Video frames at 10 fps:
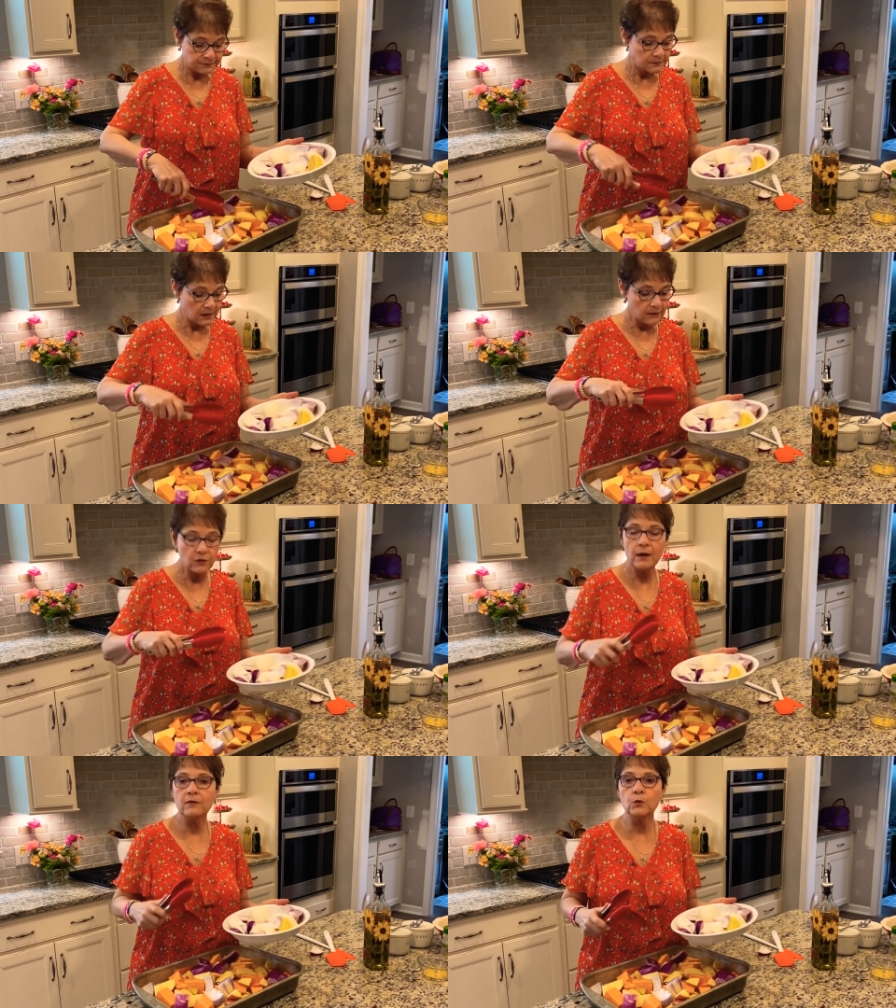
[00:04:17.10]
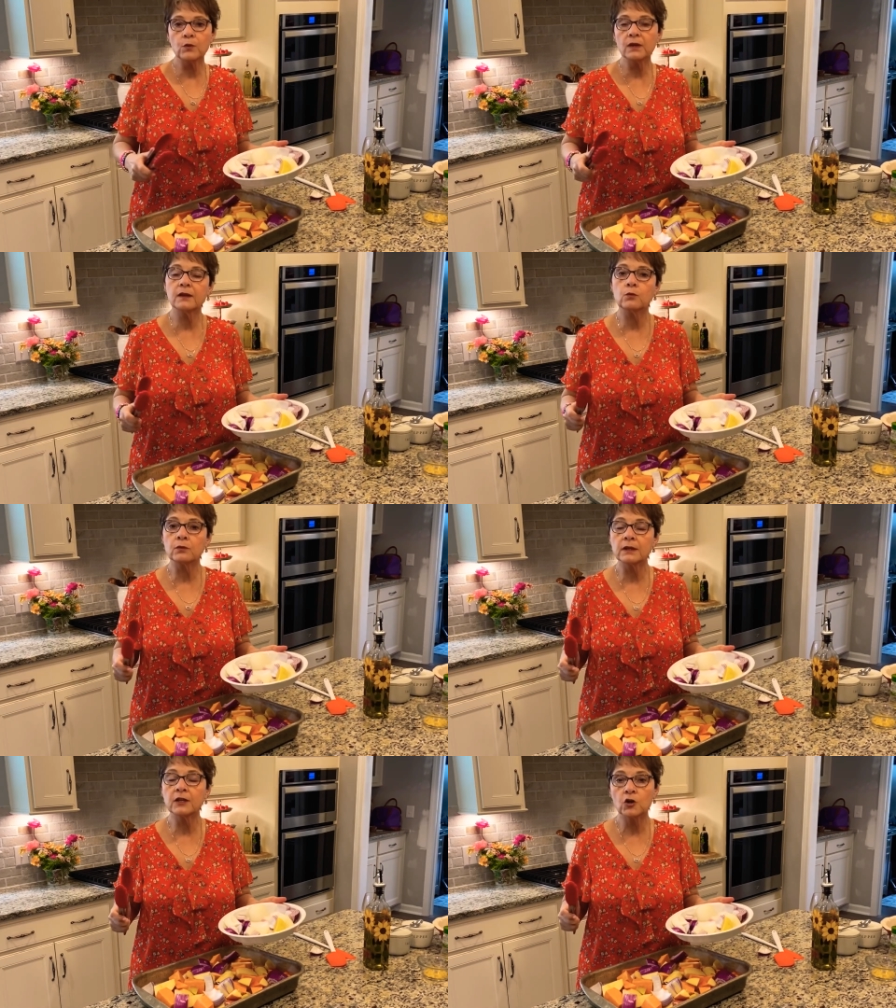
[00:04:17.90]
if you have a really,
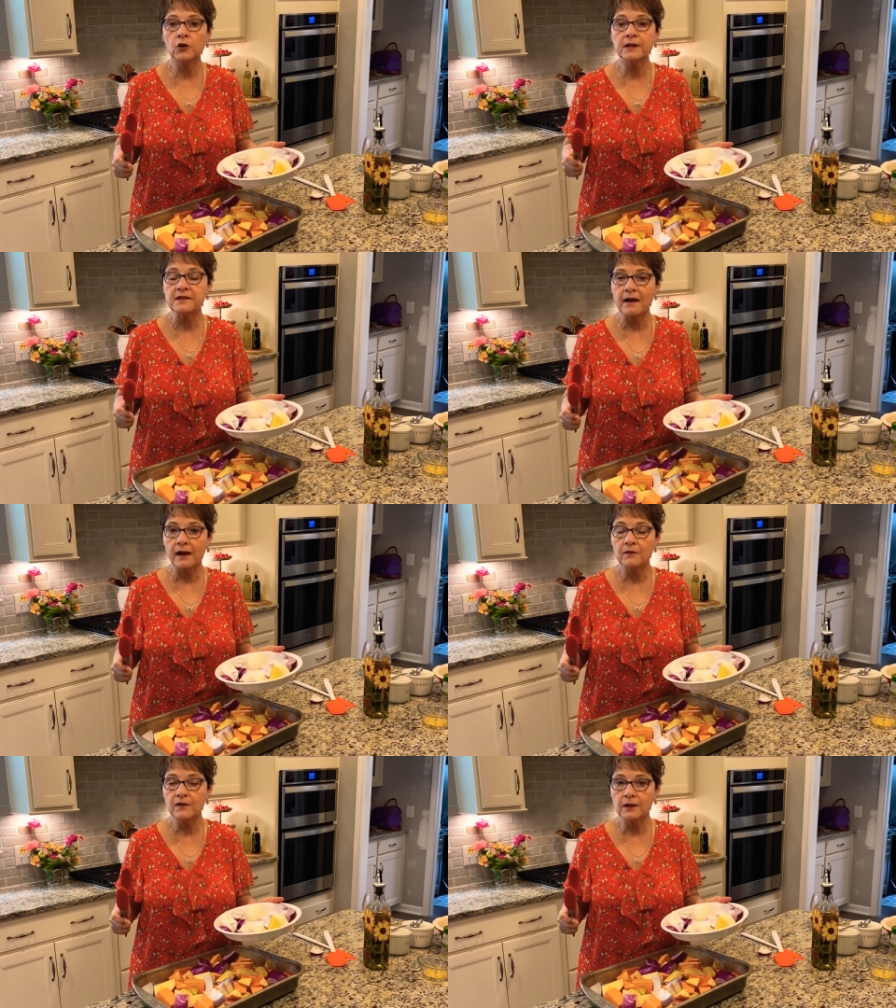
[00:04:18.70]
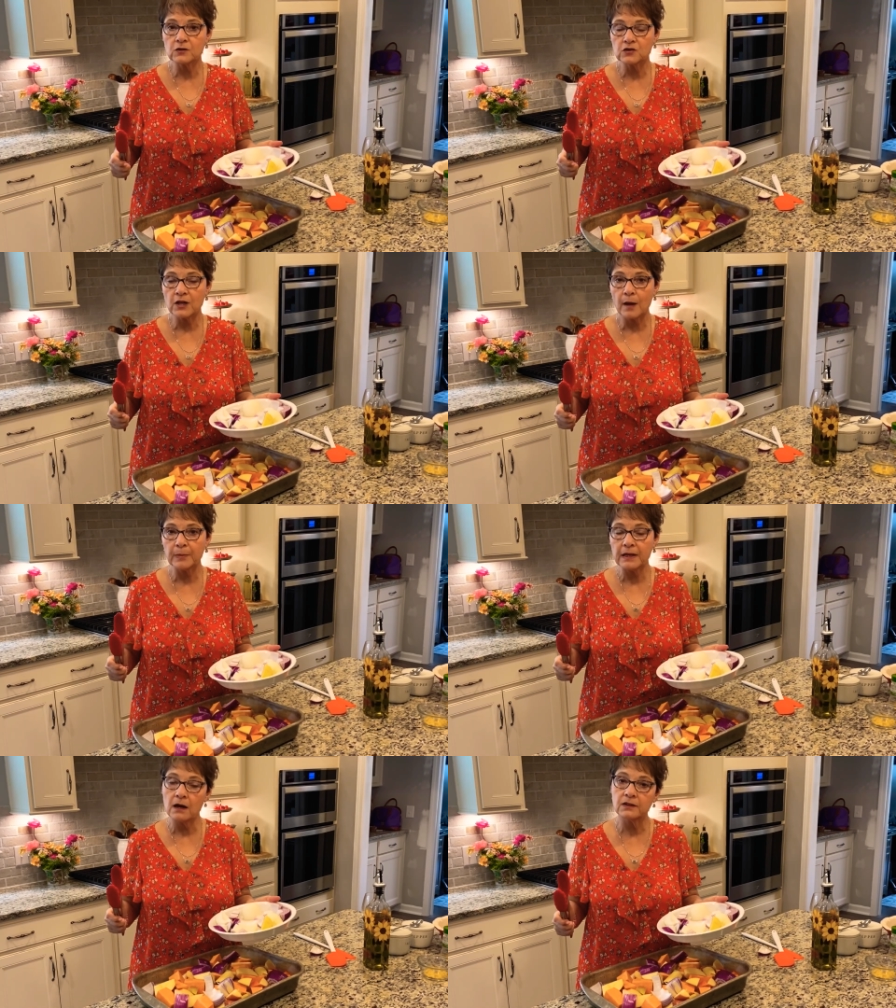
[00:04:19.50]
really good knife and you're
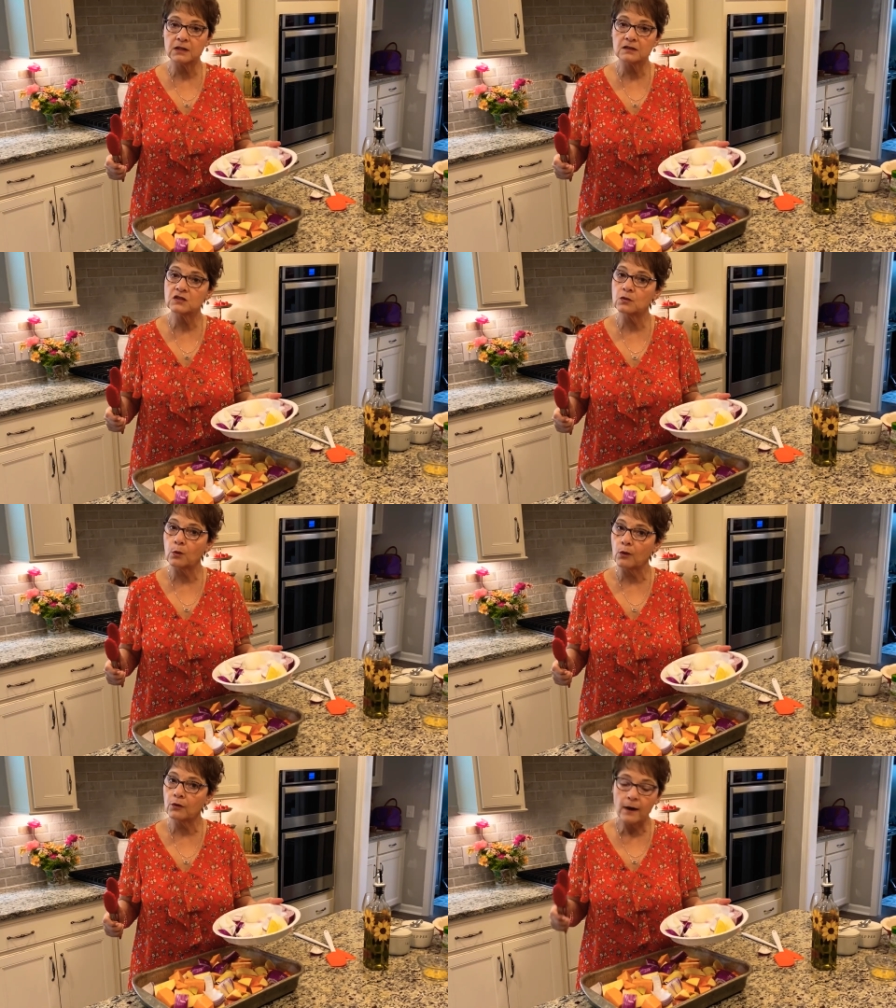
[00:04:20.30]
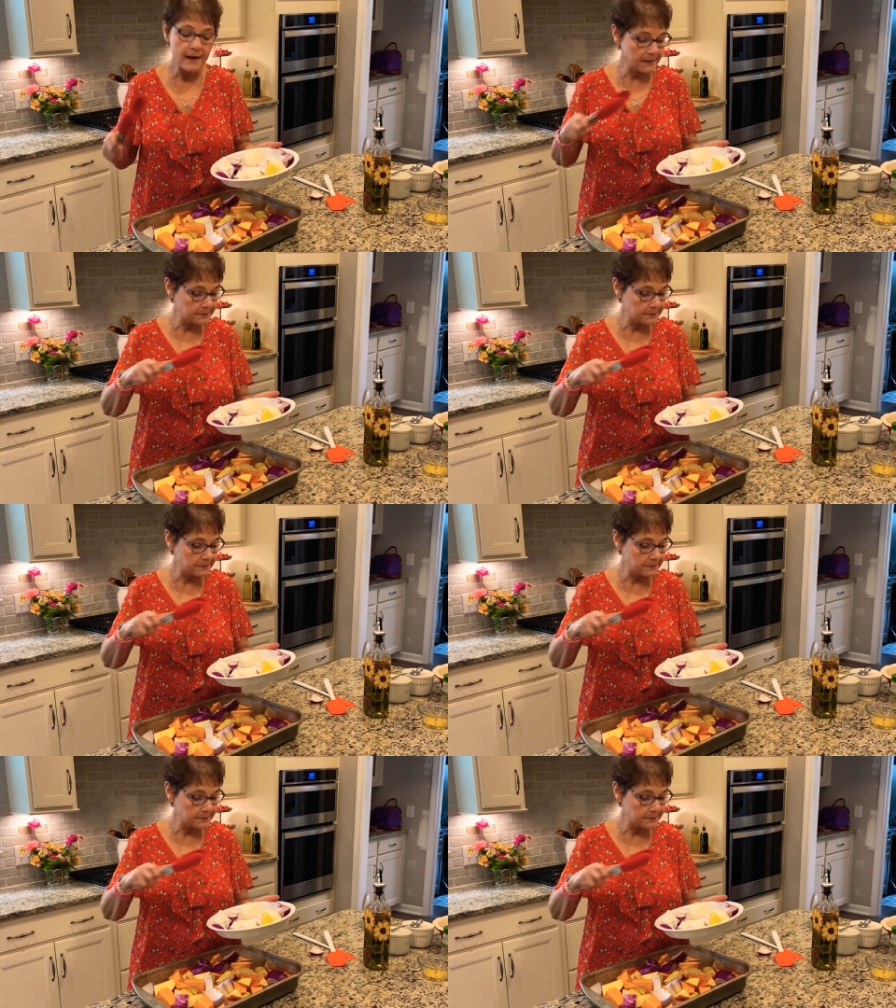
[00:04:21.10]
chopping onions, you won't cry?